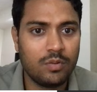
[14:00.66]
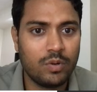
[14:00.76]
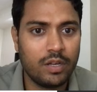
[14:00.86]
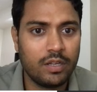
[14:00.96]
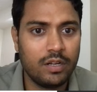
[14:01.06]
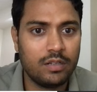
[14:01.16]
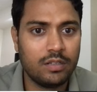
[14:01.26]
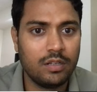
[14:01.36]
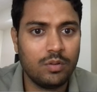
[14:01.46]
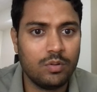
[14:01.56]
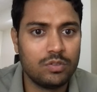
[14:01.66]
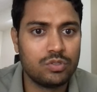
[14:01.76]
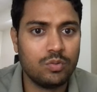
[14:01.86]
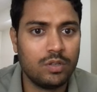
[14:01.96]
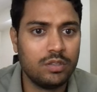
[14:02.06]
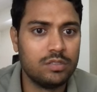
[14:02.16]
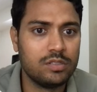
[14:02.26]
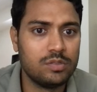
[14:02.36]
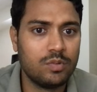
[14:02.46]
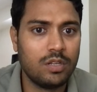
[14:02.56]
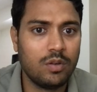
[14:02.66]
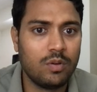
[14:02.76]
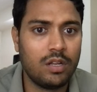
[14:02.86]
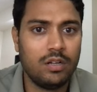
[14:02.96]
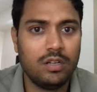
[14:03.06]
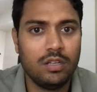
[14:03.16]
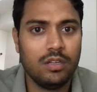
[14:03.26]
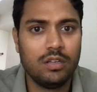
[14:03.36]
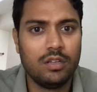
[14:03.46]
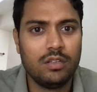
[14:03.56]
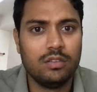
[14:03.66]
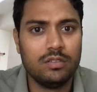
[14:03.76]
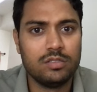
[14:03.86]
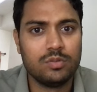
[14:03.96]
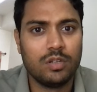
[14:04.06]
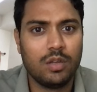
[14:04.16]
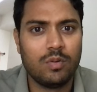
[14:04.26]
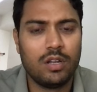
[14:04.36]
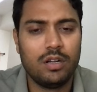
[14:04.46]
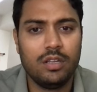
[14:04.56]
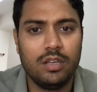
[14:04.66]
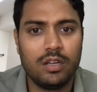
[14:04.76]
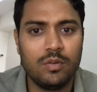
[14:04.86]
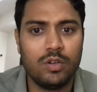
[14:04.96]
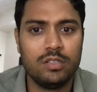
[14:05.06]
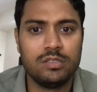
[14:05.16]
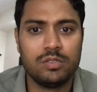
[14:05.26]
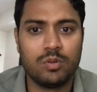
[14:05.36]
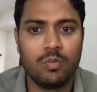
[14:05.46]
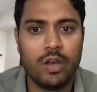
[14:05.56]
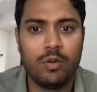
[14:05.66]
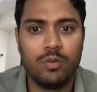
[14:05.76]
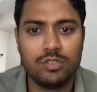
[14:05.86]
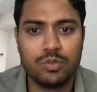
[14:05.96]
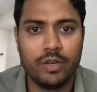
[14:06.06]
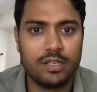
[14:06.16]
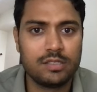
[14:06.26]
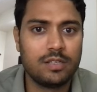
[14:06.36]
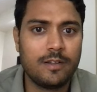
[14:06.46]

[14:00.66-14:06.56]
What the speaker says: y greater than equals to 1. This is one equality, this is one equality, and one is this one, y equals to x.